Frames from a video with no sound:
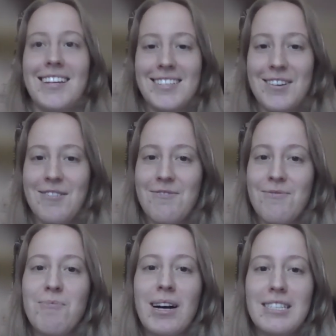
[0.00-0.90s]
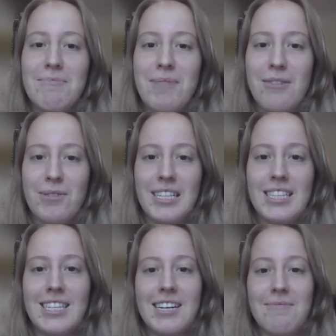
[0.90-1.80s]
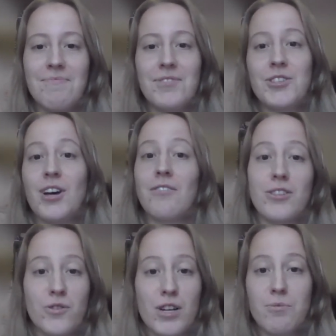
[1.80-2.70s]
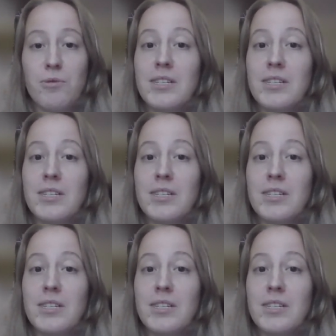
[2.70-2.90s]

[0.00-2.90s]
So robots made with um, soft and stretchable